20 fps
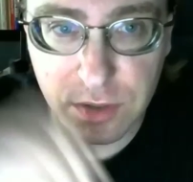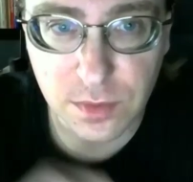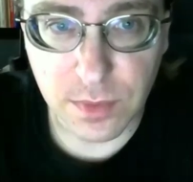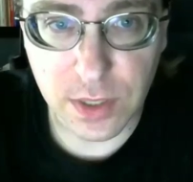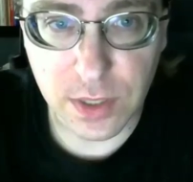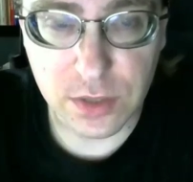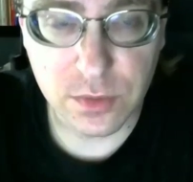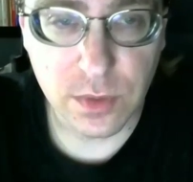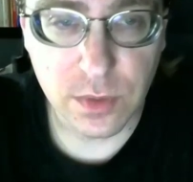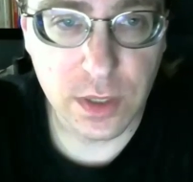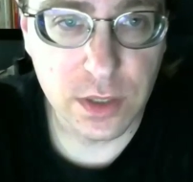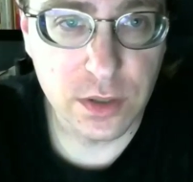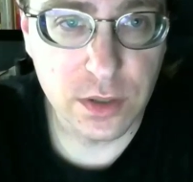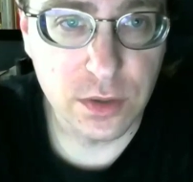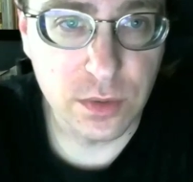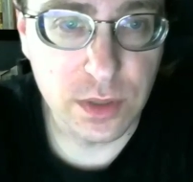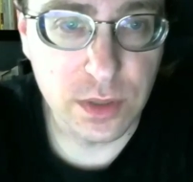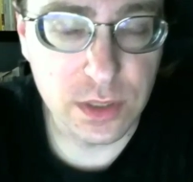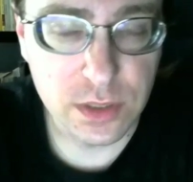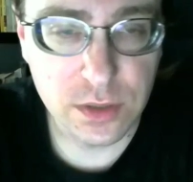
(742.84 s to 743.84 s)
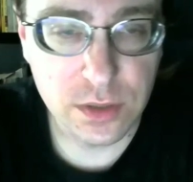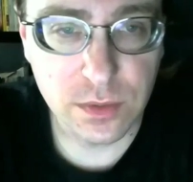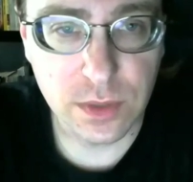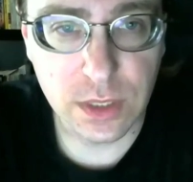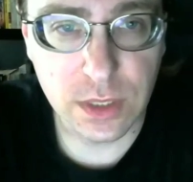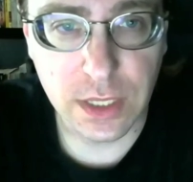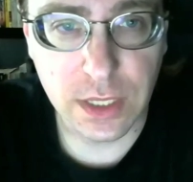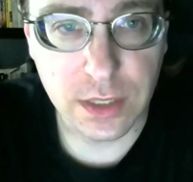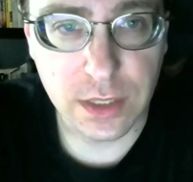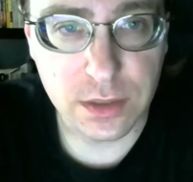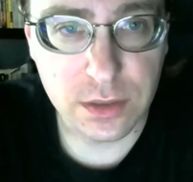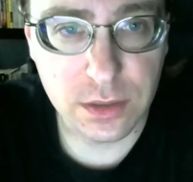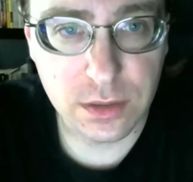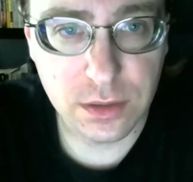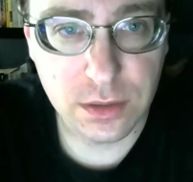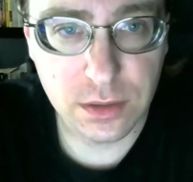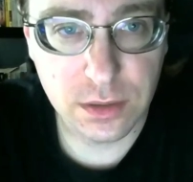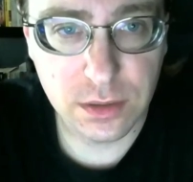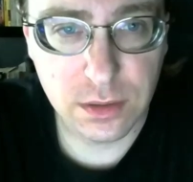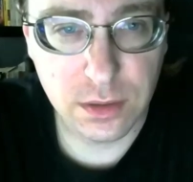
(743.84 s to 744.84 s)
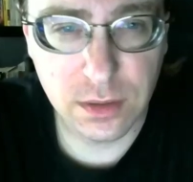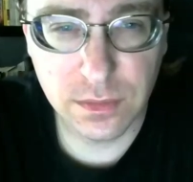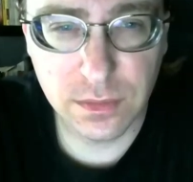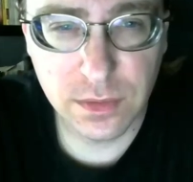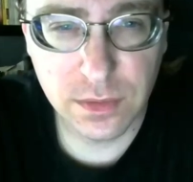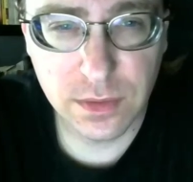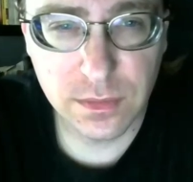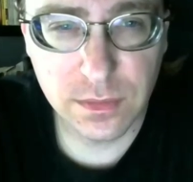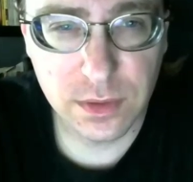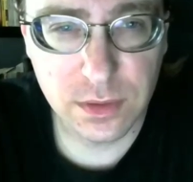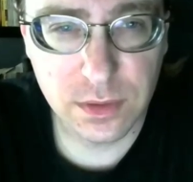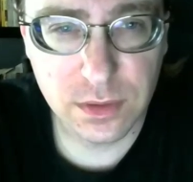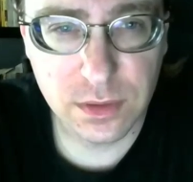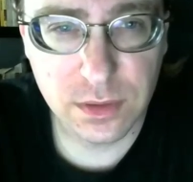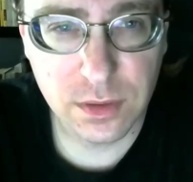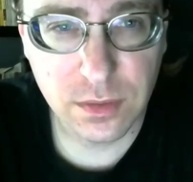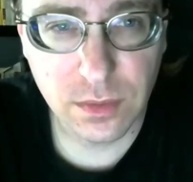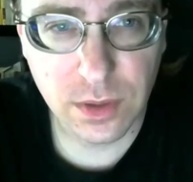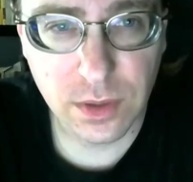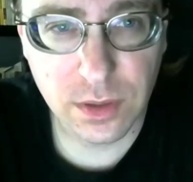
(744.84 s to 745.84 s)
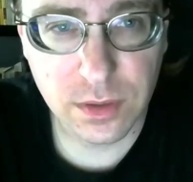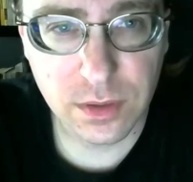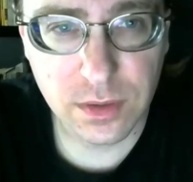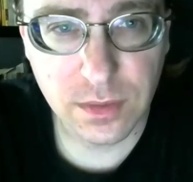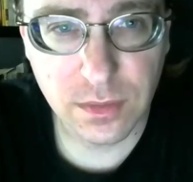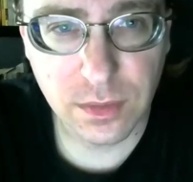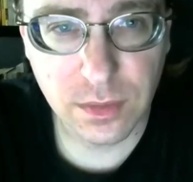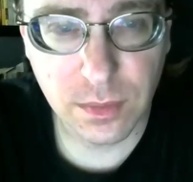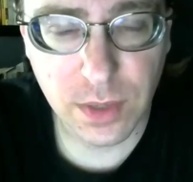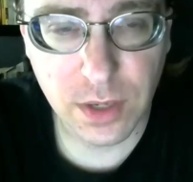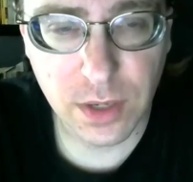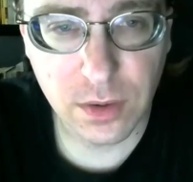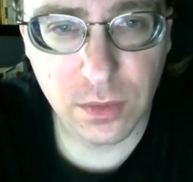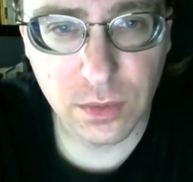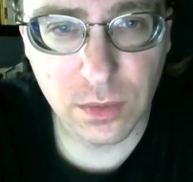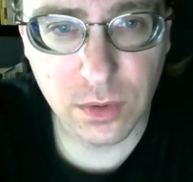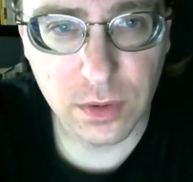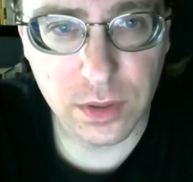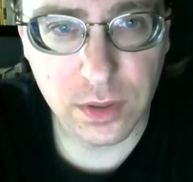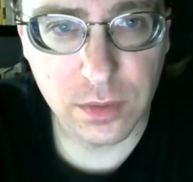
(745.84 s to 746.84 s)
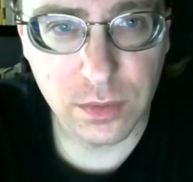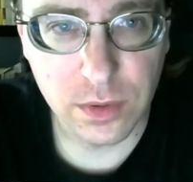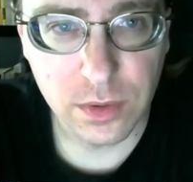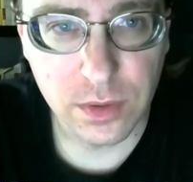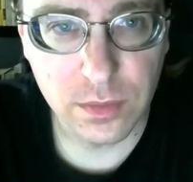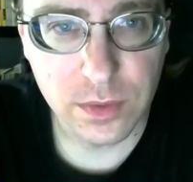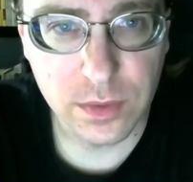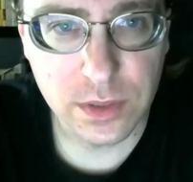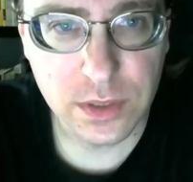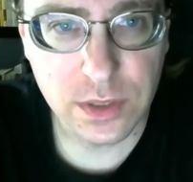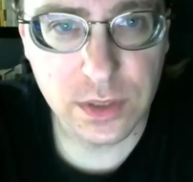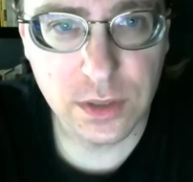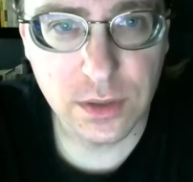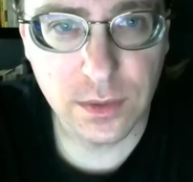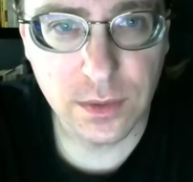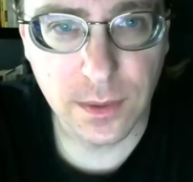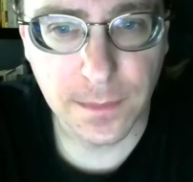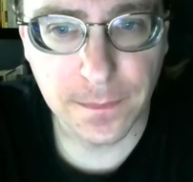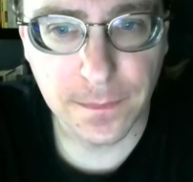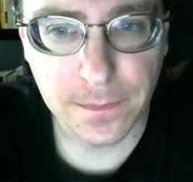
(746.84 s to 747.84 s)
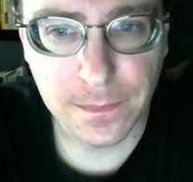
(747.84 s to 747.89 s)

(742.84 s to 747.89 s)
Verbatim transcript: best way to do it is to enlist. Even if it's a relatively minor role, he really wants to do it.